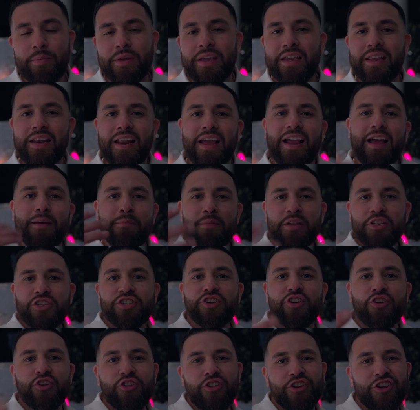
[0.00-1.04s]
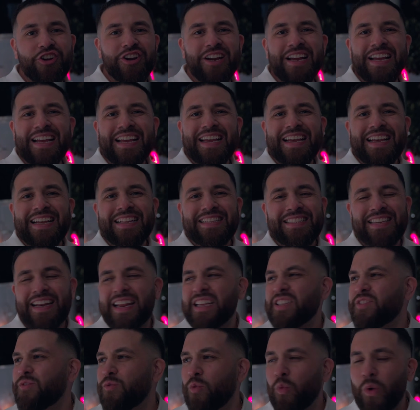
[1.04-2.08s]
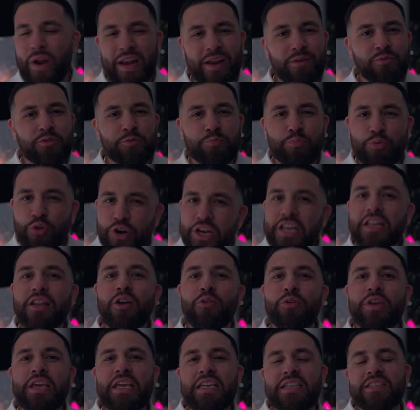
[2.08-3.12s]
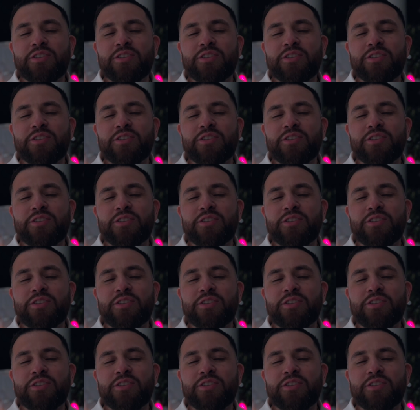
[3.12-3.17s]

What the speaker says: Again, like I mentioned earlier, today's wedding was pretty low key,